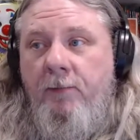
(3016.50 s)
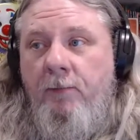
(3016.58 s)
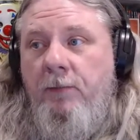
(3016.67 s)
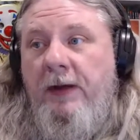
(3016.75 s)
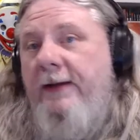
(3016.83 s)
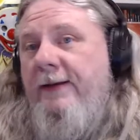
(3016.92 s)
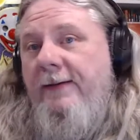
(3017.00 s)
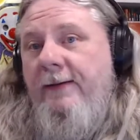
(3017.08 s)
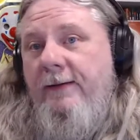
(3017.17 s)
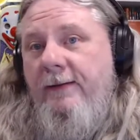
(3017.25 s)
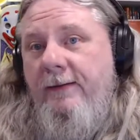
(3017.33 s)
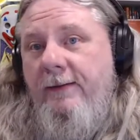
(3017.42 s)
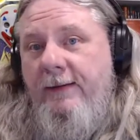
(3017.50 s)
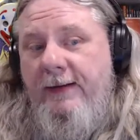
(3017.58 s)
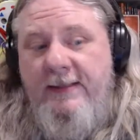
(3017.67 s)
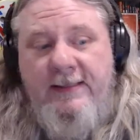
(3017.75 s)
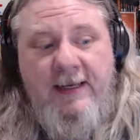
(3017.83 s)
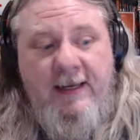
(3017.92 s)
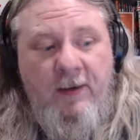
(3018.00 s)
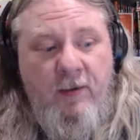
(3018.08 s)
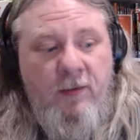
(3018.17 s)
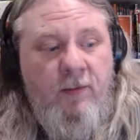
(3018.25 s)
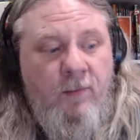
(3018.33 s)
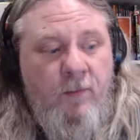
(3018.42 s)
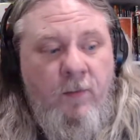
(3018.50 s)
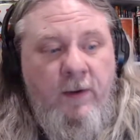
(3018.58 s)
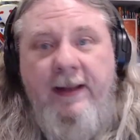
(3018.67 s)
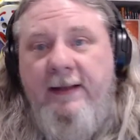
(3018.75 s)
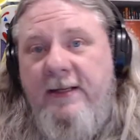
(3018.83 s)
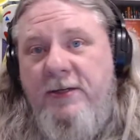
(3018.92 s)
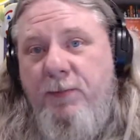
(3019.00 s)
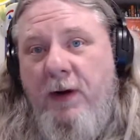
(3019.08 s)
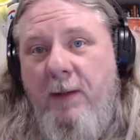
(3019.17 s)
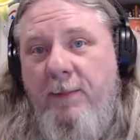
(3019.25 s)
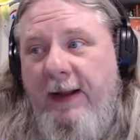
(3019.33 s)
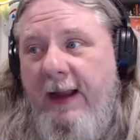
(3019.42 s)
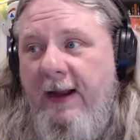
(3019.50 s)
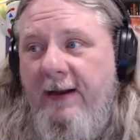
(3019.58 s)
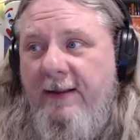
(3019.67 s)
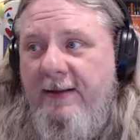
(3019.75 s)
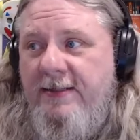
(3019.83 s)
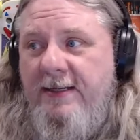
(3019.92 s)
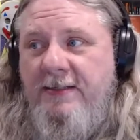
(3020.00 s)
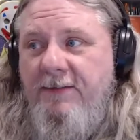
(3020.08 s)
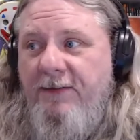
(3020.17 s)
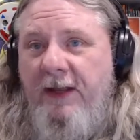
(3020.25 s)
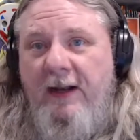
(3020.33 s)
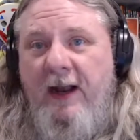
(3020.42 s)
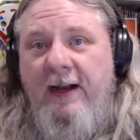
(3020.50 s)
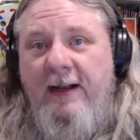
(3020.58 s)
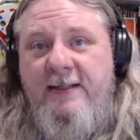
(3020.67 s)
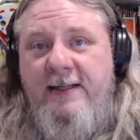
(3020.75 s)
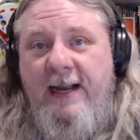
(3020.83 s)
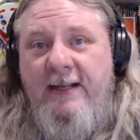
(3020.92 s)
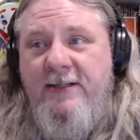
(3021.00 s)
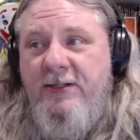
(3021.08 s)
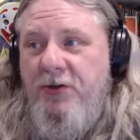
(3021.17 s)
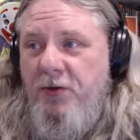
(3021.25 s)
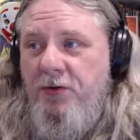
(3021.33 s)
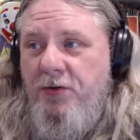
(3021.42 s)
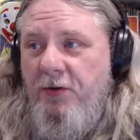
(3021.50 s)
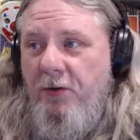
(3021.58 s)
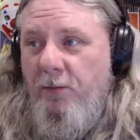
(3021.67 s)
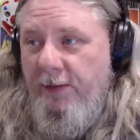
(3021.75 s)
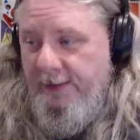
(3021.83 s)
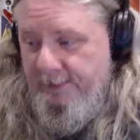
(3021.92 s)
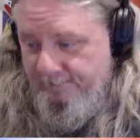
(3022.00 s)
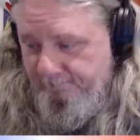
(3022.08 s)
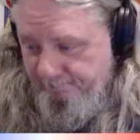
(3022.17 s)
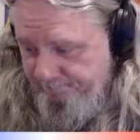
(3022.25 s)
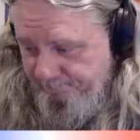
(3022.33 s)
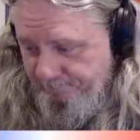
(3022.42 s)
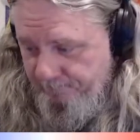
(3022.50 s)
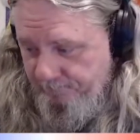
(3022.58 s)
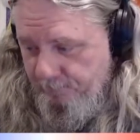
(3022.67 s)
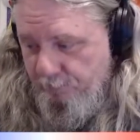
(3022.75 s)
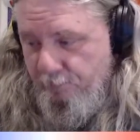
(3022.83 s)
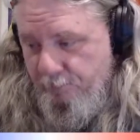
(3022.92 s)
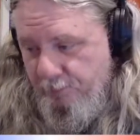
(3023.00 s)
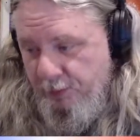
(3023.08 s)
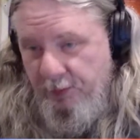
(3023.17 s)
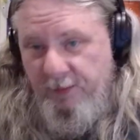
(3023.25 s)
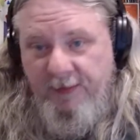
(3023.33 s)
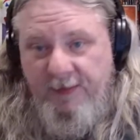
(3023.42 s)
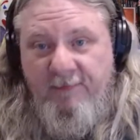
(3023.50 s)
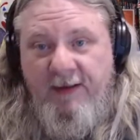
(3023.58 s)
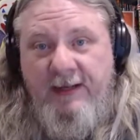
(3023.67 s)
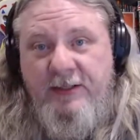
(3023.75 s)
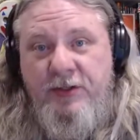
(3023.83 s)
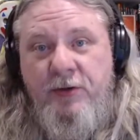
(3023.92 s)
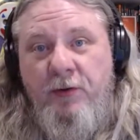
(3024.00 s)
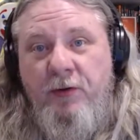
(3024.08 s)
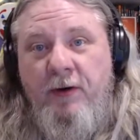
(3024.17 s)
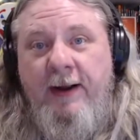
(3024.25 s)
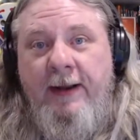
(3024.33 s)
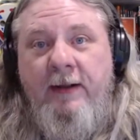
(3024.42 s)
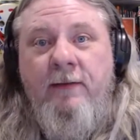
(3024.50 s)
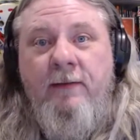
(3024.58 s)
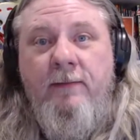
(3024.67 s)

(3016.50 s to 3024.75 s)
But you see, we get this propaganda that says if the United States is neutral when Putin invades Ukraine,